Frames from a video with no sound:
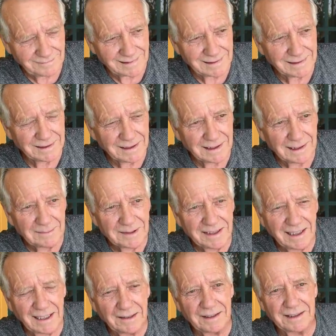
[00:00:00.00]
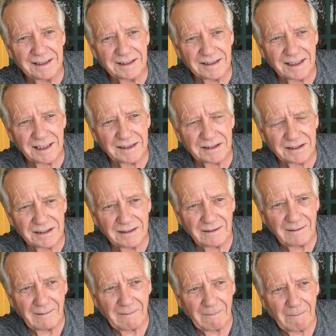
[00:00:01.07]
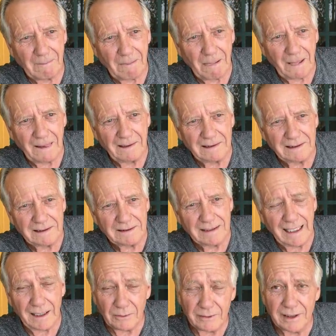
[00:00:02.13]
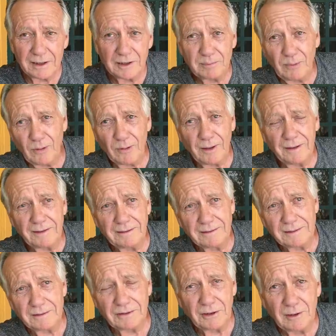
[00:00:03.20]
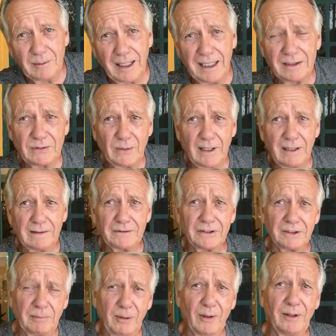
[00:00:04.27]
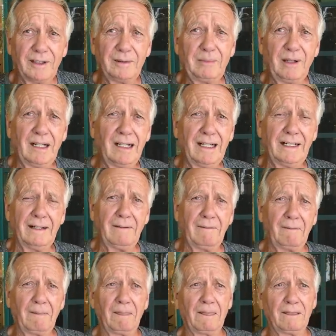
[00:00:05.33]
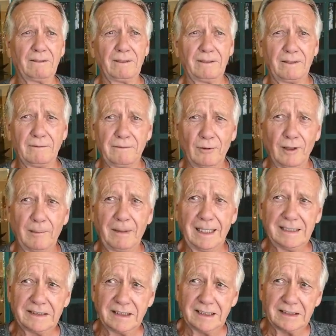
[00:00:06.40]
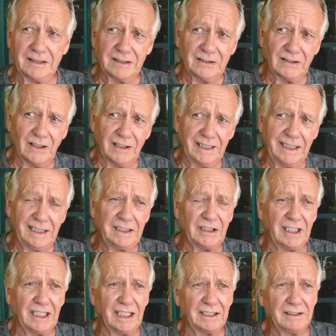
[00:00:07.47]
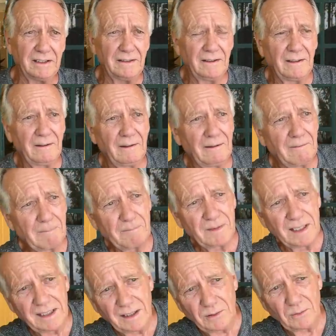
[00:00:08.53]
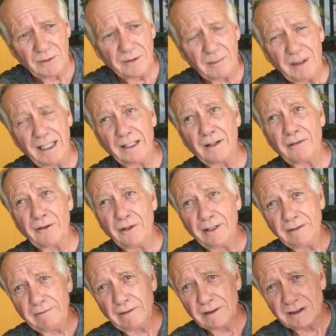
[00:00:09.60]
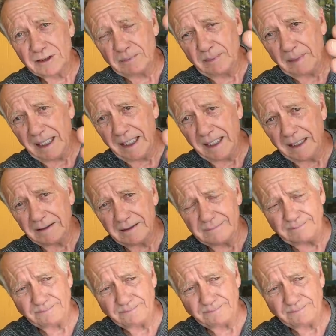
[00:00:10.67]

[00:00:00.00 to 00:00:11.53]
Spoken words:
And he comes down, and he says, that ridge board, 2x12, supported by the 4x6s on each end, with about a 30-foot span,